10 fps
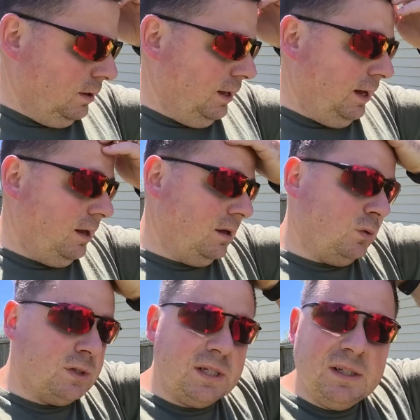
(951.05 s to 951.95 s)
yeah,
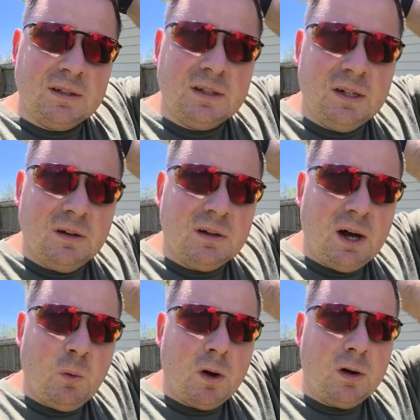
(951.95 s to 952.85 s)
we'll see. You know,
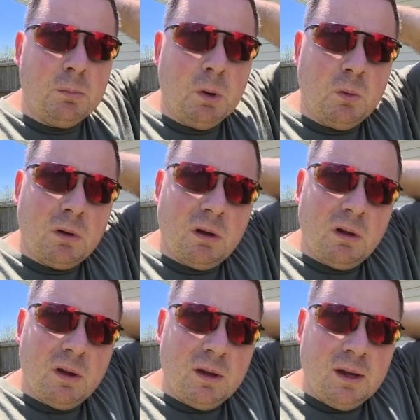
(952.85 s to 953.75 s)
hot water in the boat
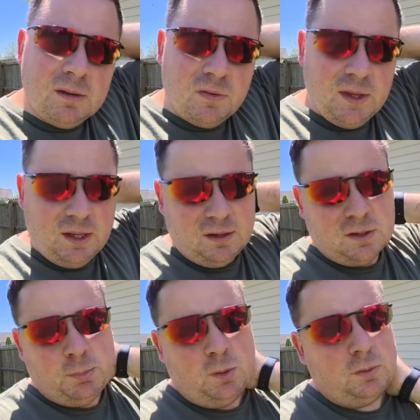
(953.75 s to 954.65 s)
is a thing, because
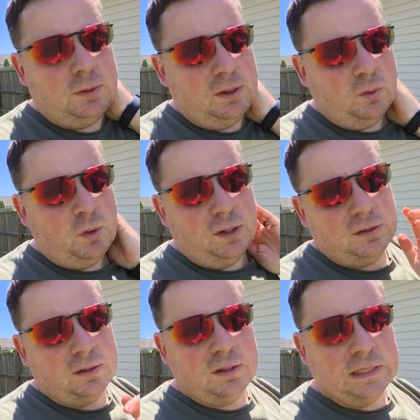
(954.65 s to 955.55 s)
the boat, yeah, the one
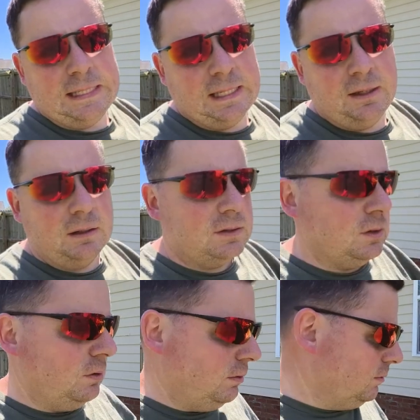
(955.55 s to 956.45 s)
is, it's leaking,
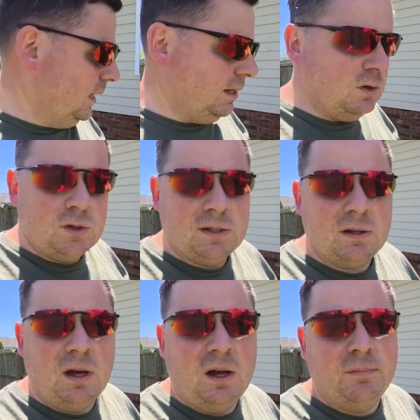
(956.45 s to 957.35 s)
so can't use
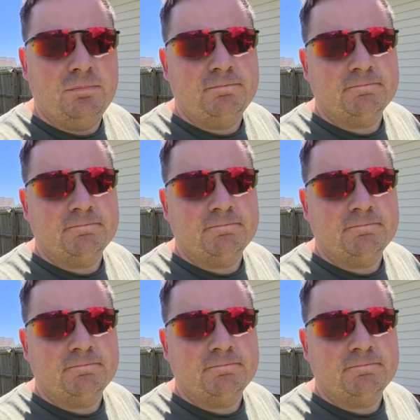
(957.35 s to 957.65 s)
it. Um,